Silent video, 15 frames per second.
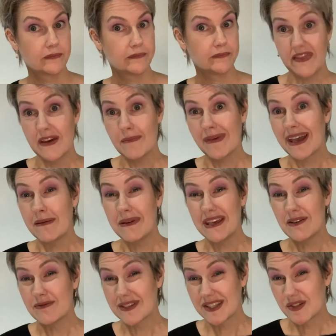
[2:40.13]
There may be a
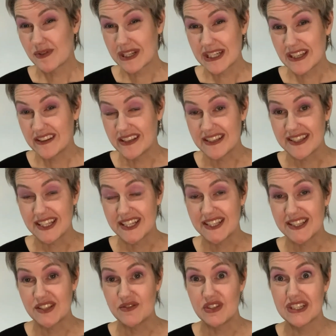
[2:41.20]
restriction that
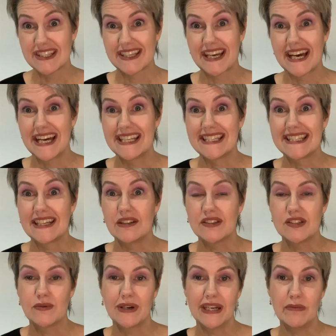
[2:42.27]
says you just can't sell
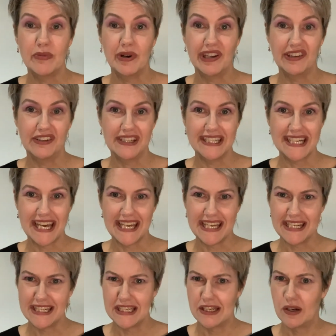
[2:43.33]
to anybody on a day
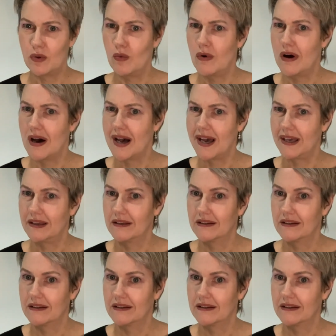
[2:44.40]
ending in a Y.